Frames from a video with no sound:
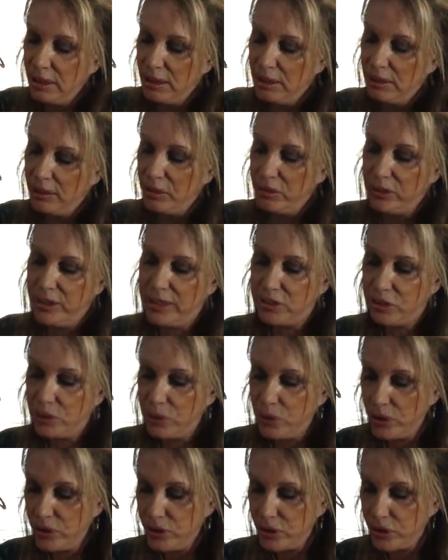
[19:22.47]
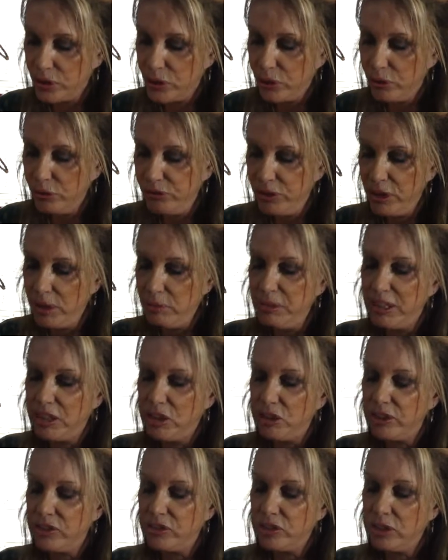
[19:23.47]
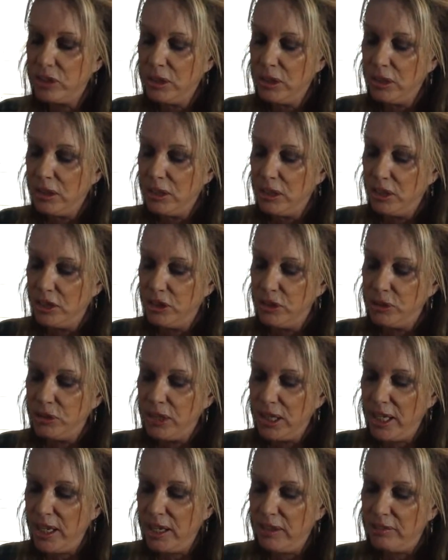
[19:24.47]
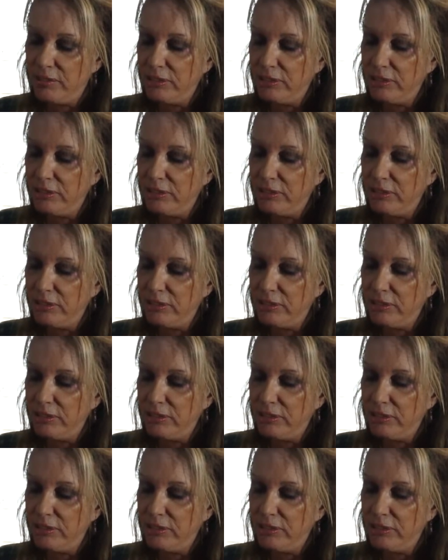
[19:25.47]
oh, these cords are so fun because you could have,